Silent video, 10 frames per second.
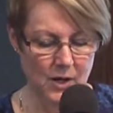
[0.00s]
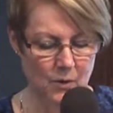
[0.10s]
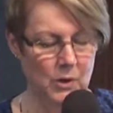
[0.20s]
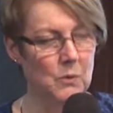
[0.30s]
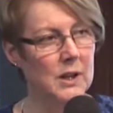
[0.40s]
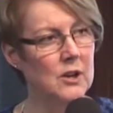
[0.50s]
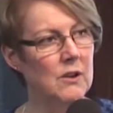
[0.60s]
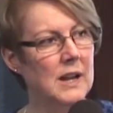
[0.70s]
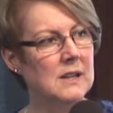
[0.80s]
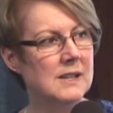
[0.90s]
We want to
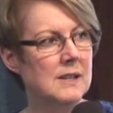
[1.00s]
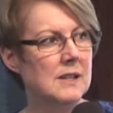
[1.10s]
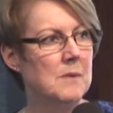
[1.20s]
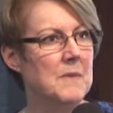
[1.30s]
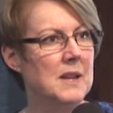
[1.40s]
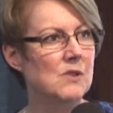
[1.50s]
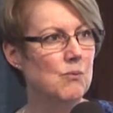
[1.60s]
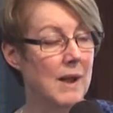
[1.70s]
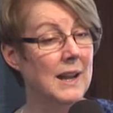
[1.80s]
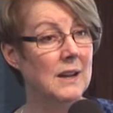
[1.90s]
create a system that's
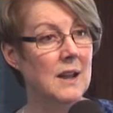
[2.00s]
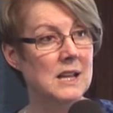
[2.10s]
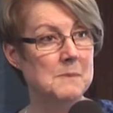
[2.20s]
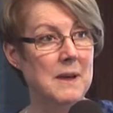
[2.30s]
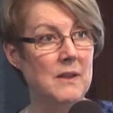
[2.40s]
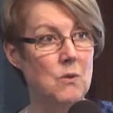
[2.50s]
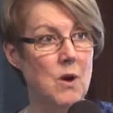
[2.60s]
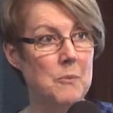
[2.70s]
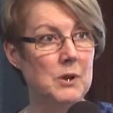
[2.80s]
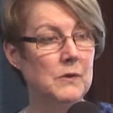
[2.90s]
recognized by the
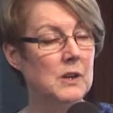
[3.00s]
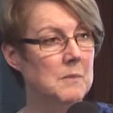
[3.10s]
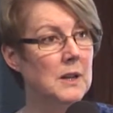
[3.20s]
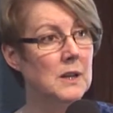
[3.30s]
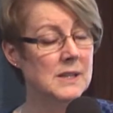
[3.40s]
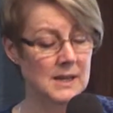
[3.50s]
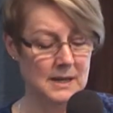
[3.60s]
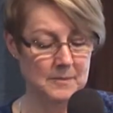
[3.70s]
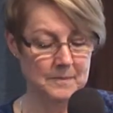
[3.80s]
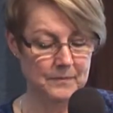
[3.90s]
cooperative community,